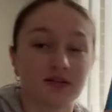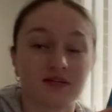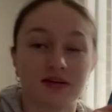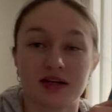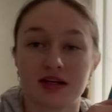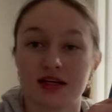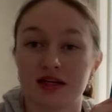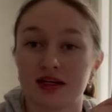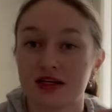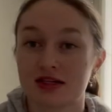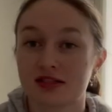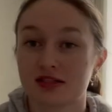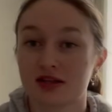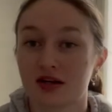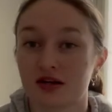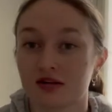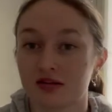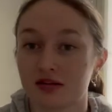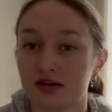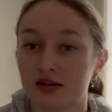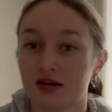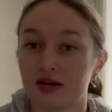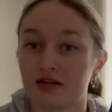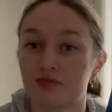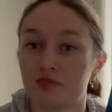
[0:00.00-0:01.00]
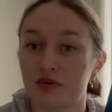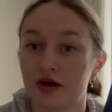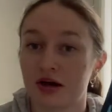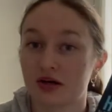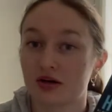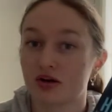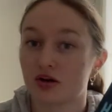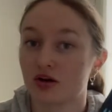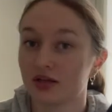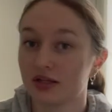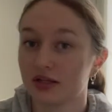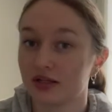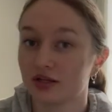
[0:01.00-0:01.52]
reading is Ugly Love by
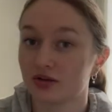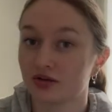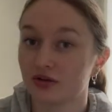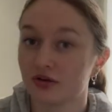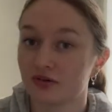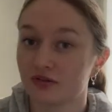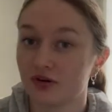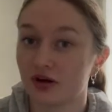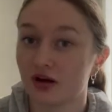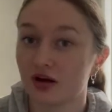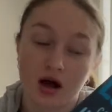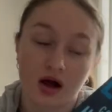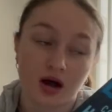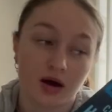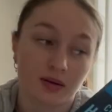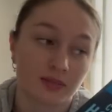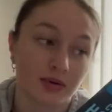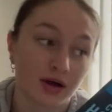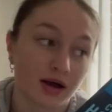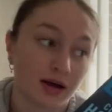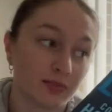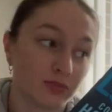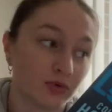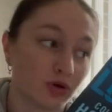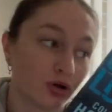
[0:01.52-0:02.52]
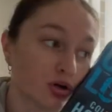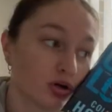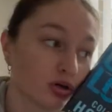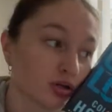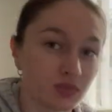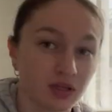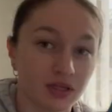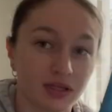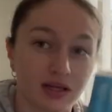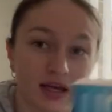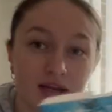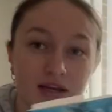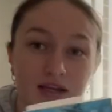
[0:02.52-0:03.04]
Colleen Hoover. Um, I'm
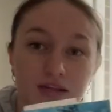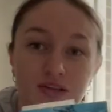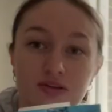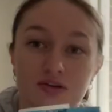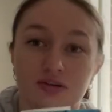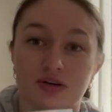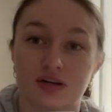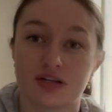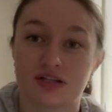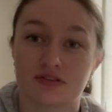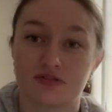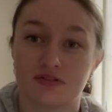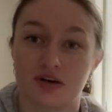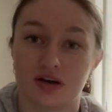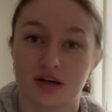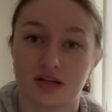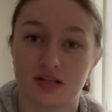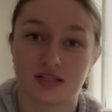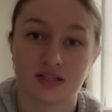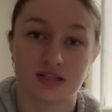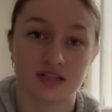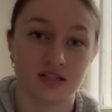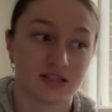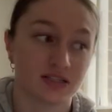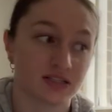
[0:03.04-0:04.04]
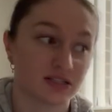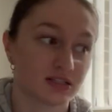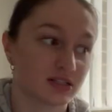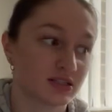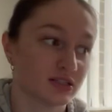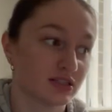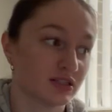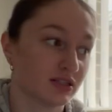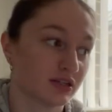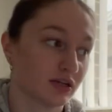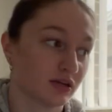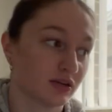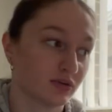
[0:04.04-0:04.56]
not getting through it as fast as
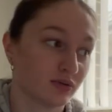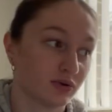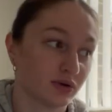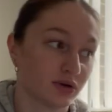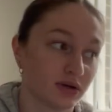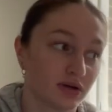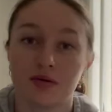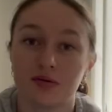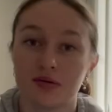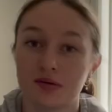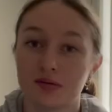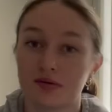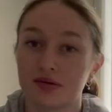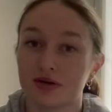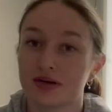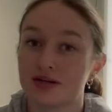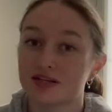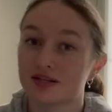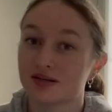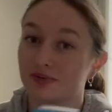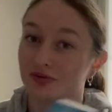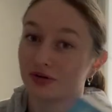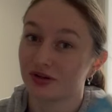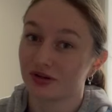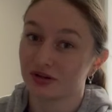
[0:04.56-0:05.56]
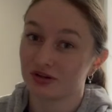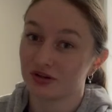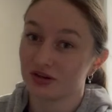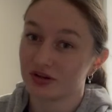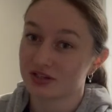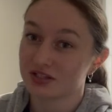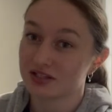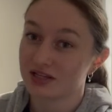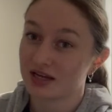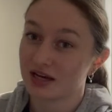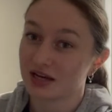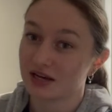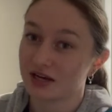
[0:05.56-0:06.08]
the other one, probably because I'm not in
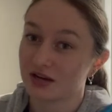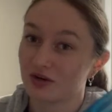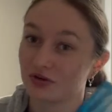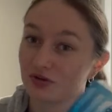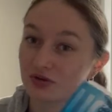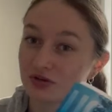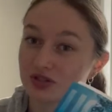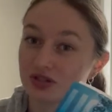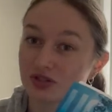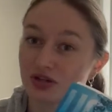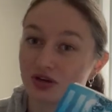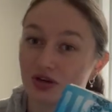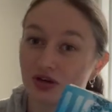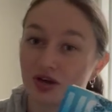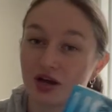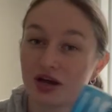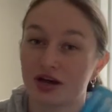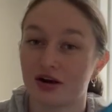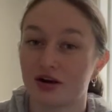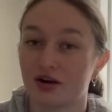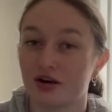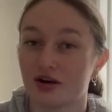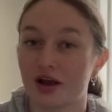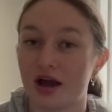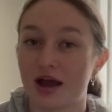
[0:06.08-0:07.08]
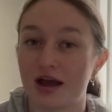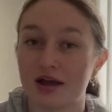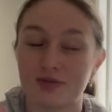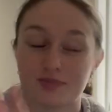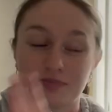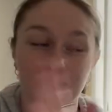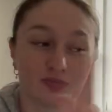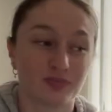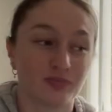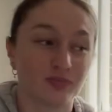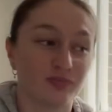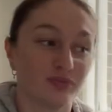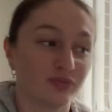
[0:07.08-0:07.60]
lockdown, and also, I don't know, I
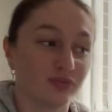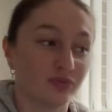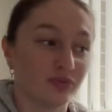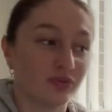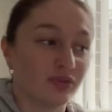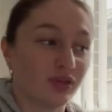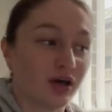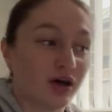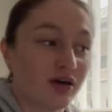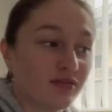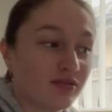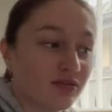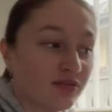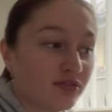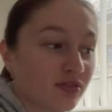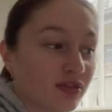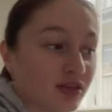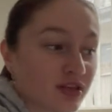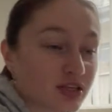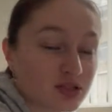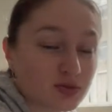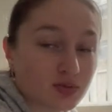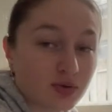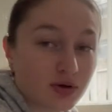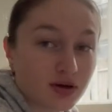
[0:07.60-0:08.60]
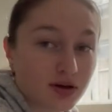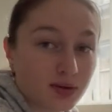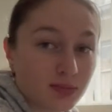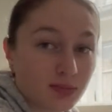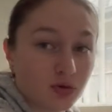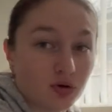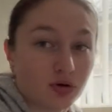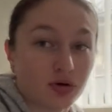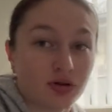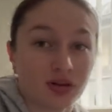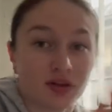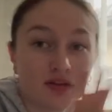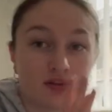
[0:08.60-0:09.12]
love this one
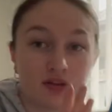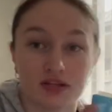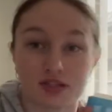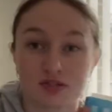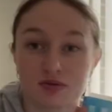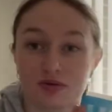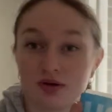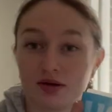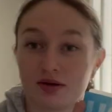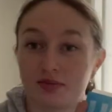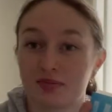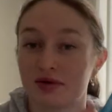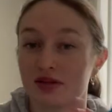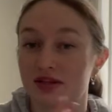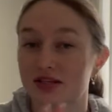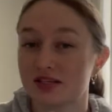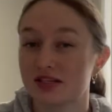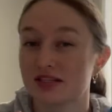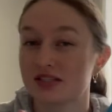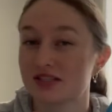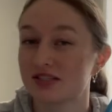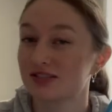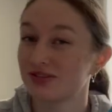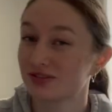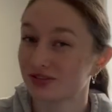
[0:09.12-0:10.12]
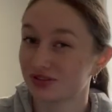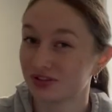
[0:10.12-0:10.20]
more than this one, but this is still